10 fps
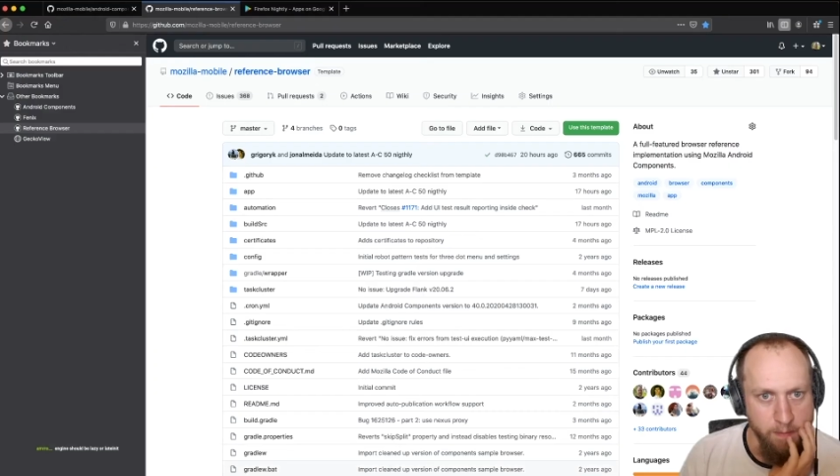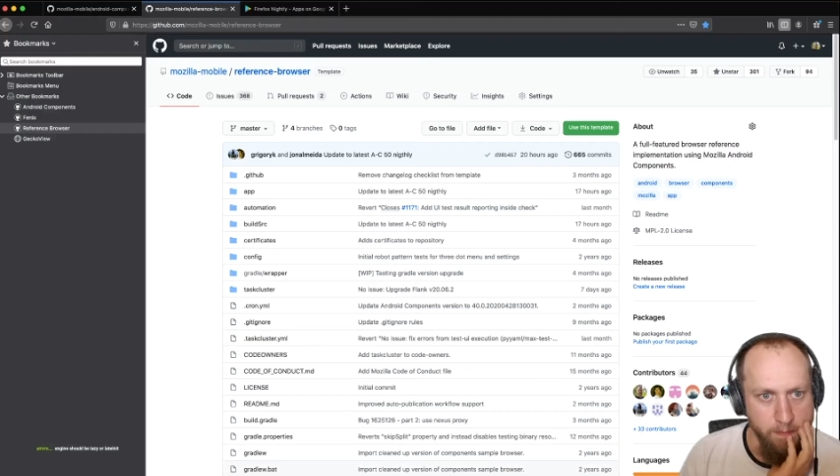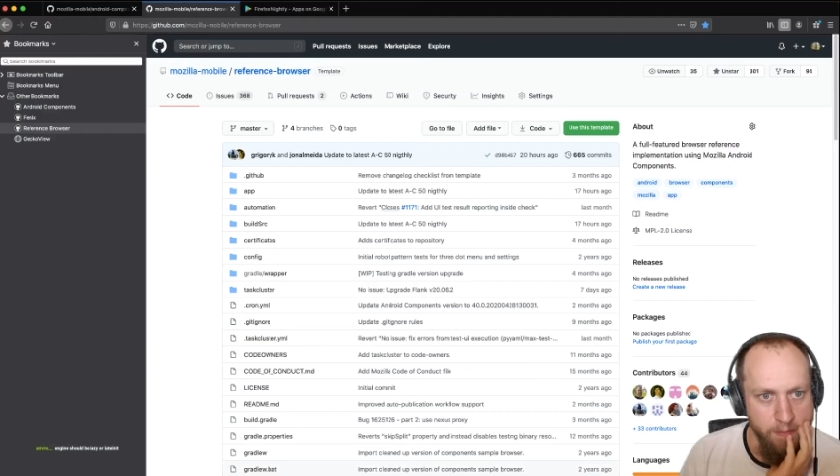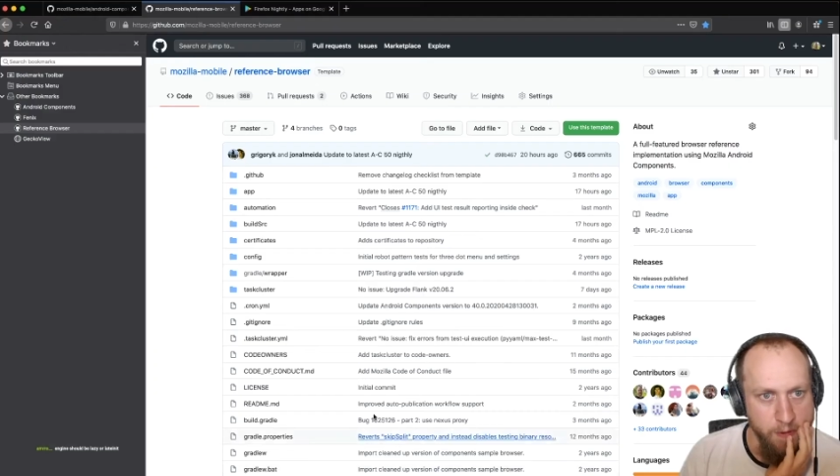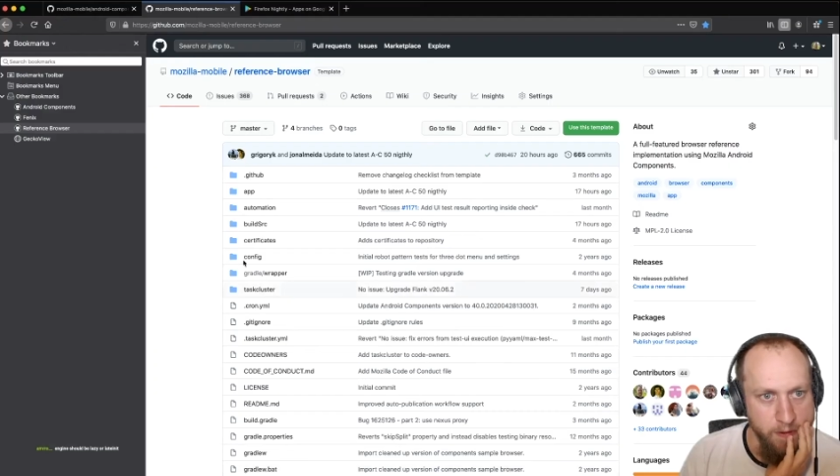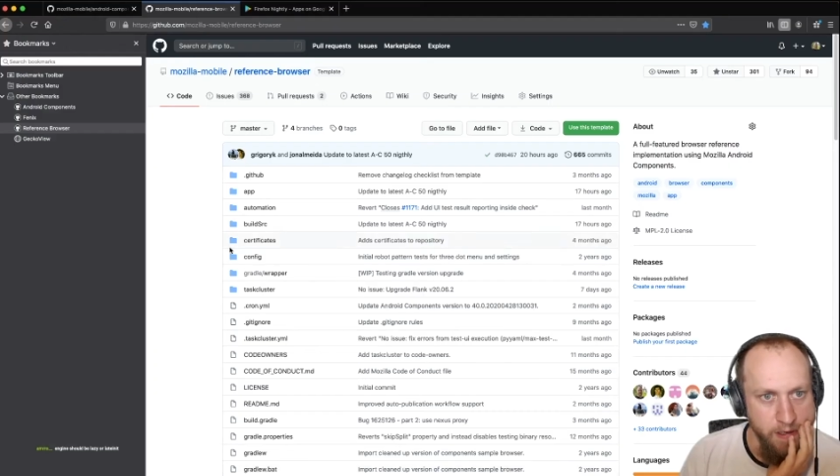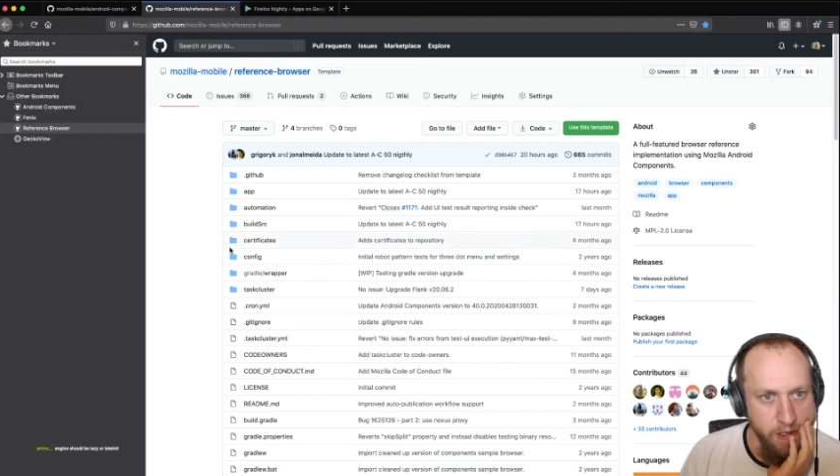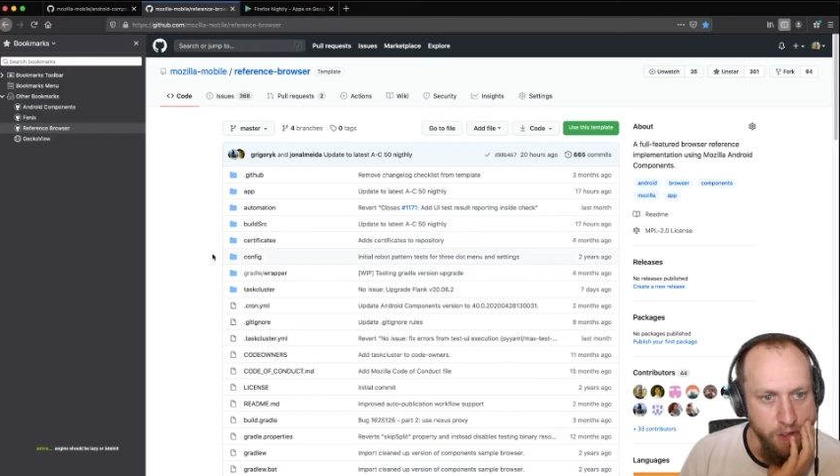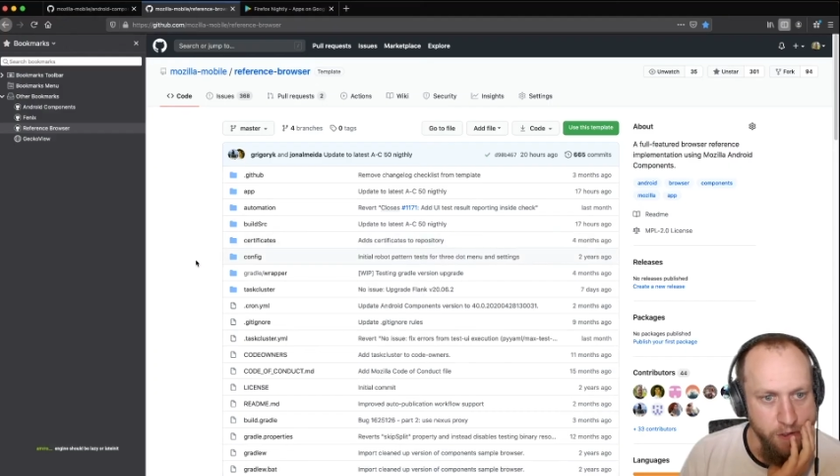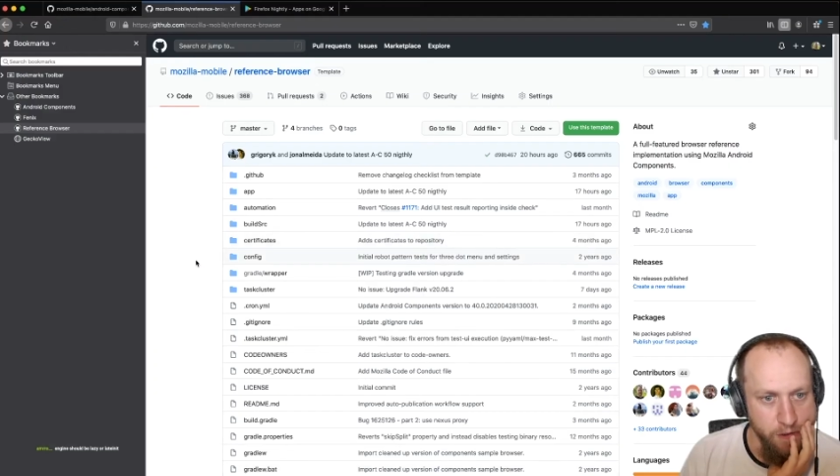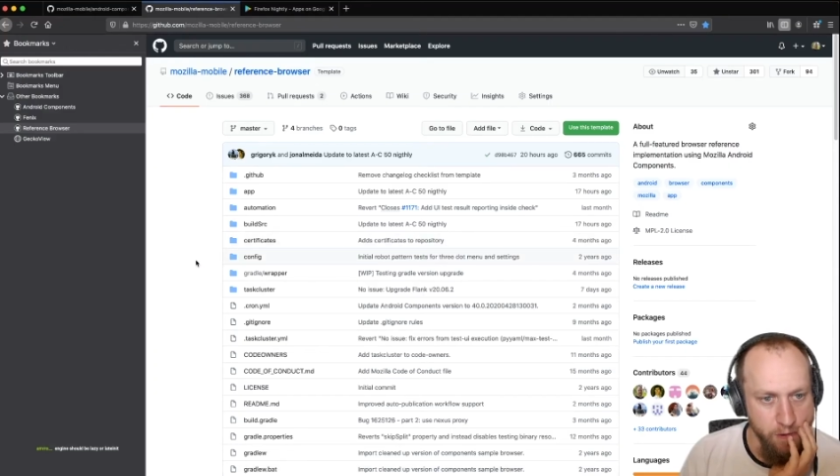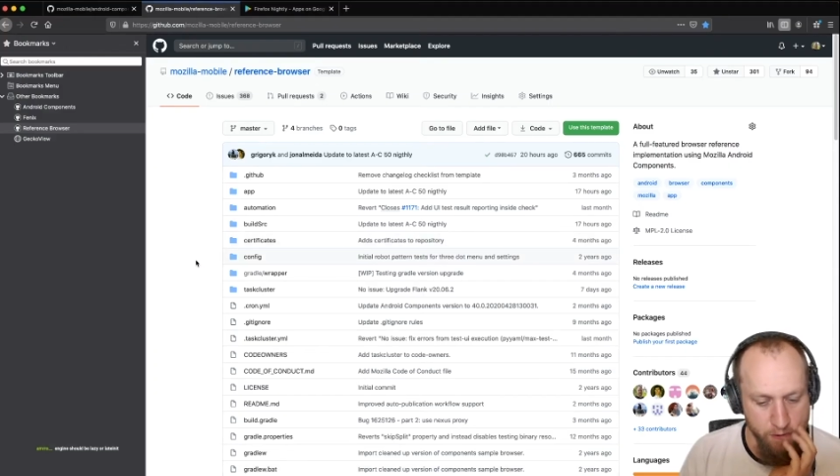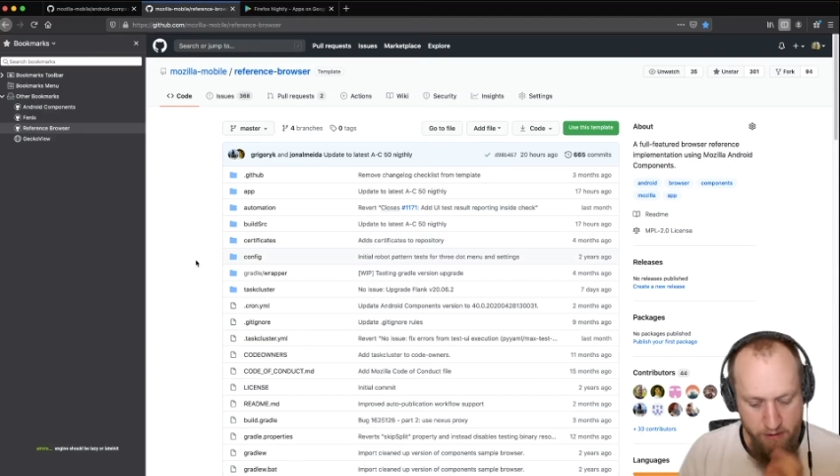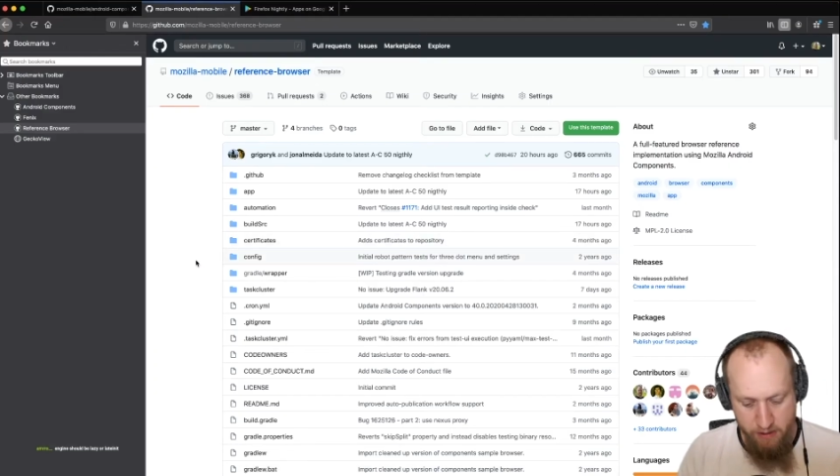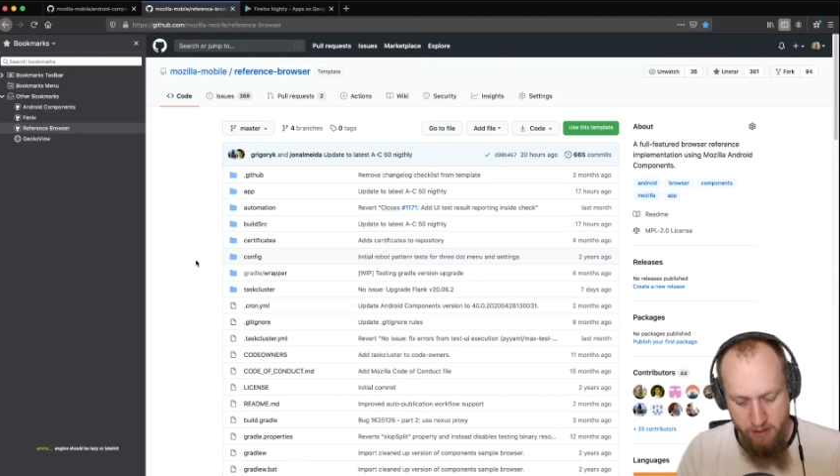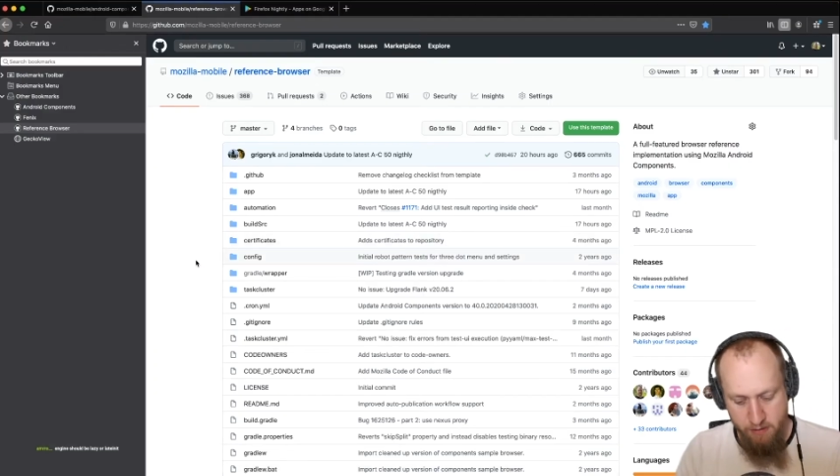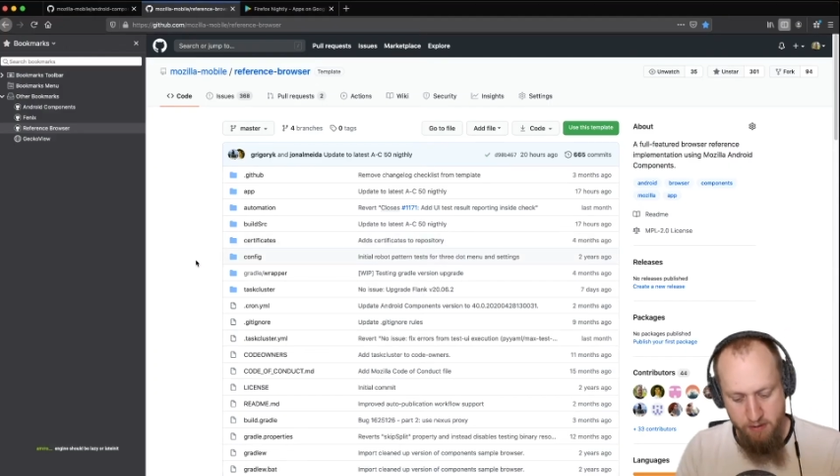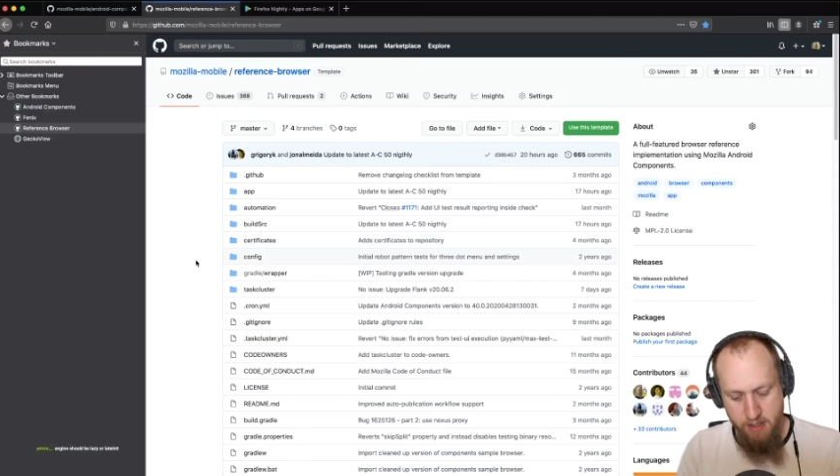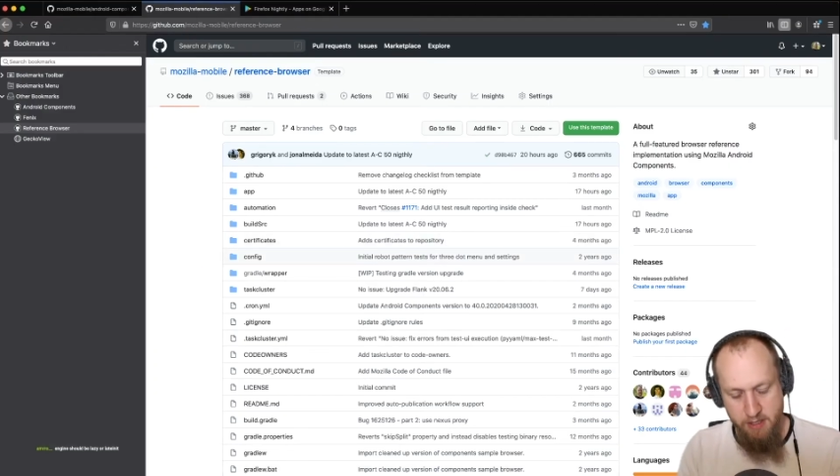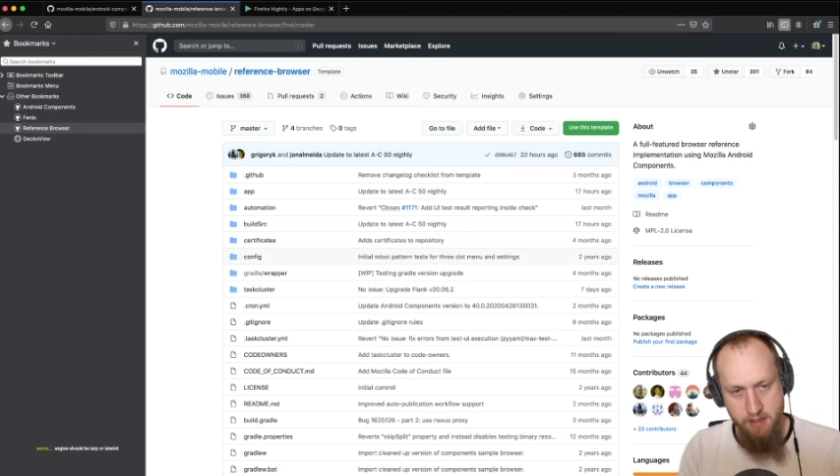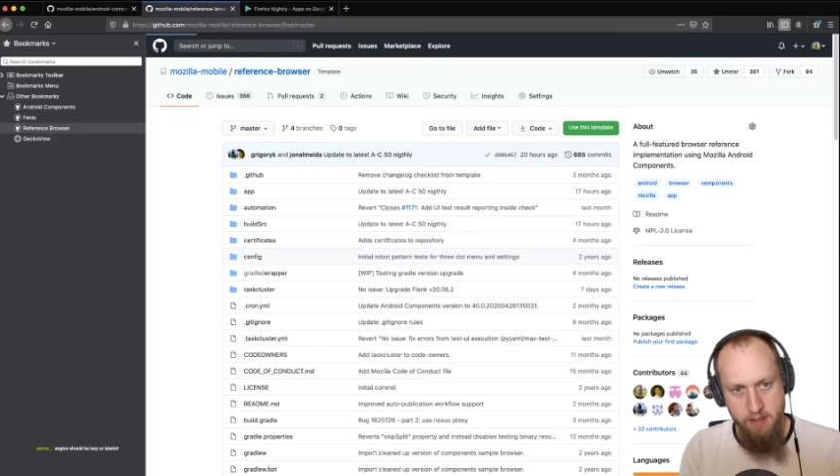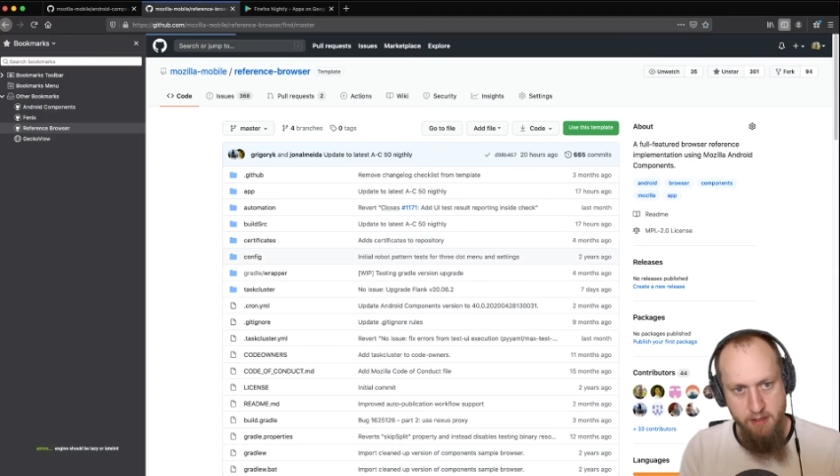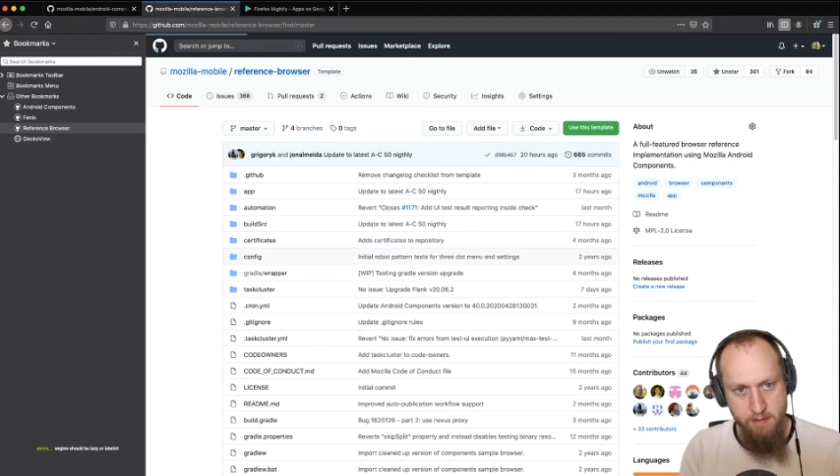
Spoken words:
pretty sure in our other